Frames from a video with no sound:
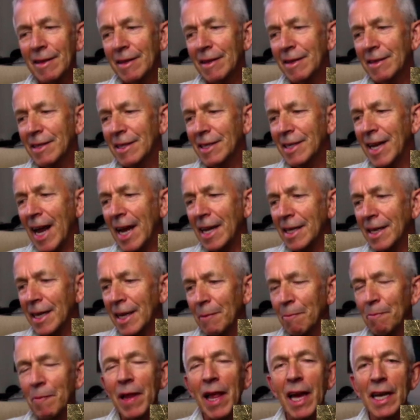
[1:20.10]

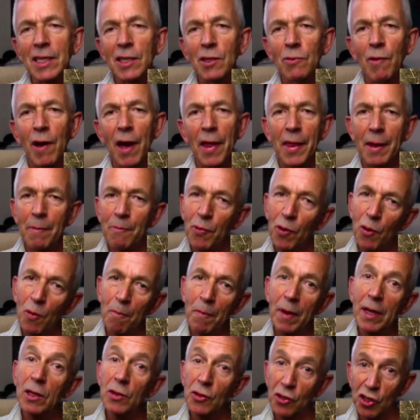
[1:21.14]
standing place where they put
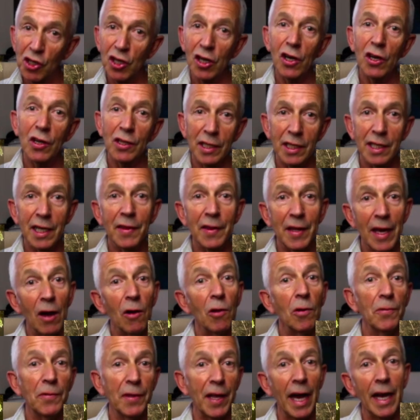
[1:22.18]
milk churns in the
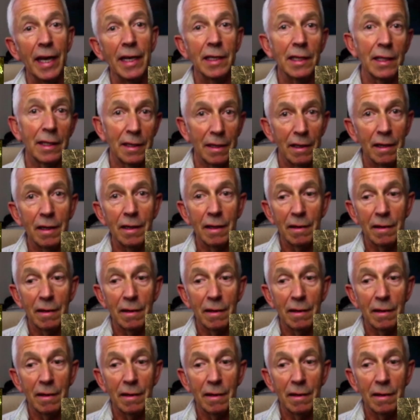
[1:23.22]
old days